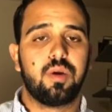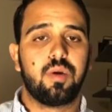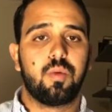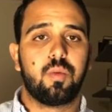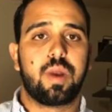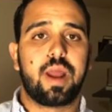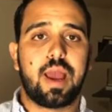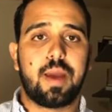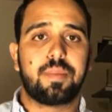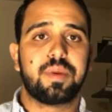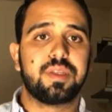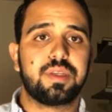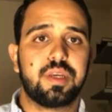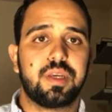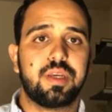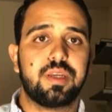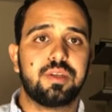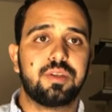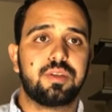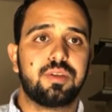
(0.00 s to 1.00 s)
What happens
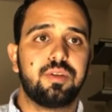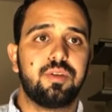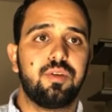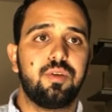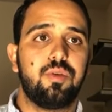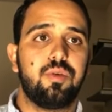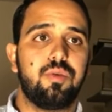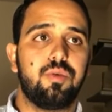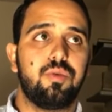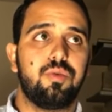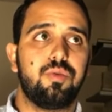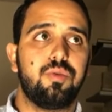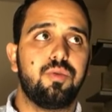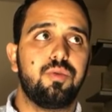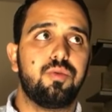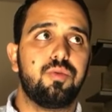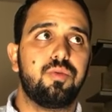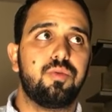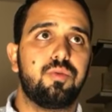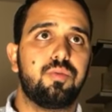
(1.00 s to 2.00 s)
is you
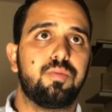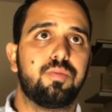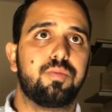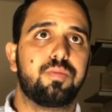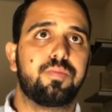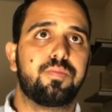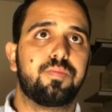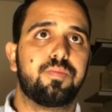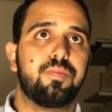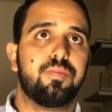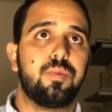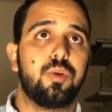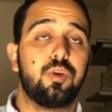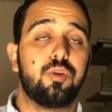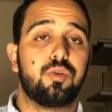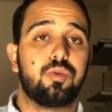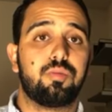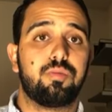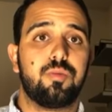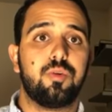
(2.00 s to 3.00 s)

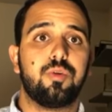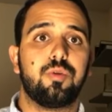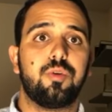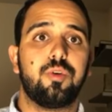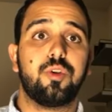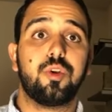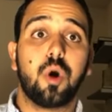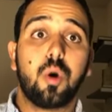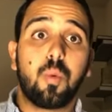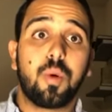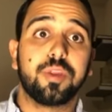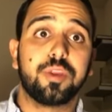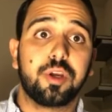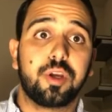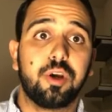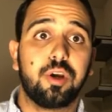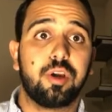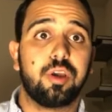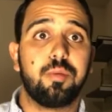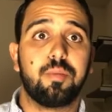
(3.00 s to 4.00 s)
you don't want the
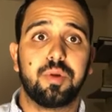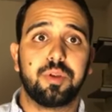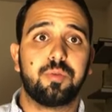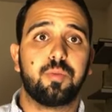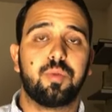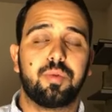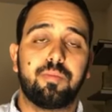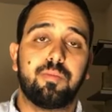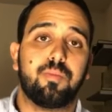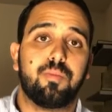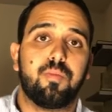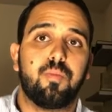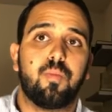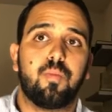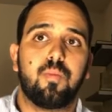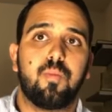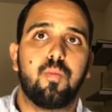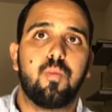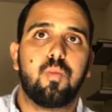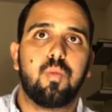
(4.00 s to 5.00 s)
cookie, but
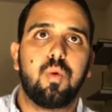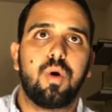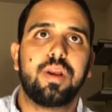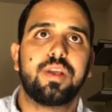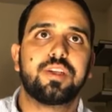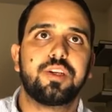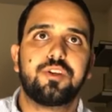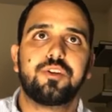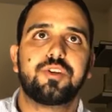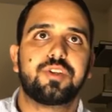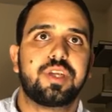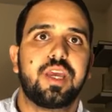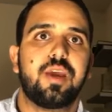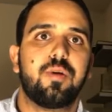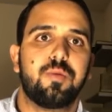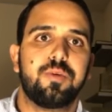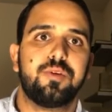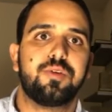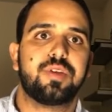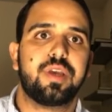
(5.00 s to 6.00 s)
what is it you're
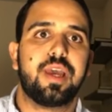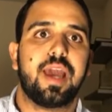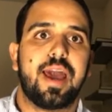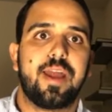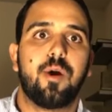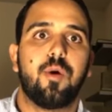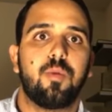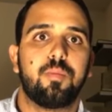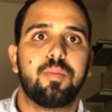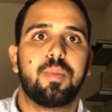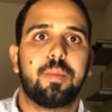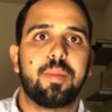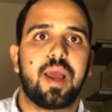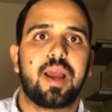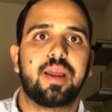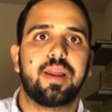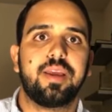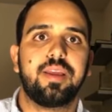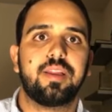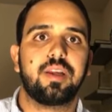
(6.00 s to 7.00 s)
saying when you say I'm
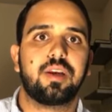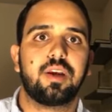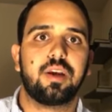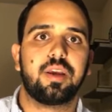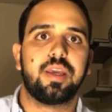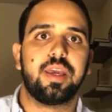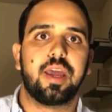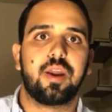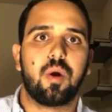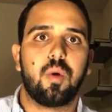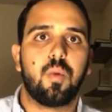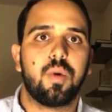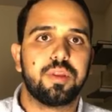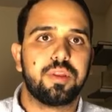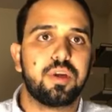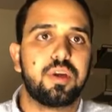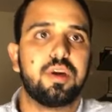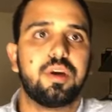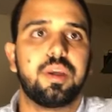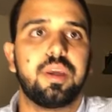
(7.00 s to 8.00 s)
not going to eat the cookie, I don't want
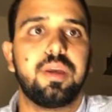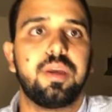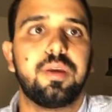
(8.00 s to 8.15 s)
the cookie?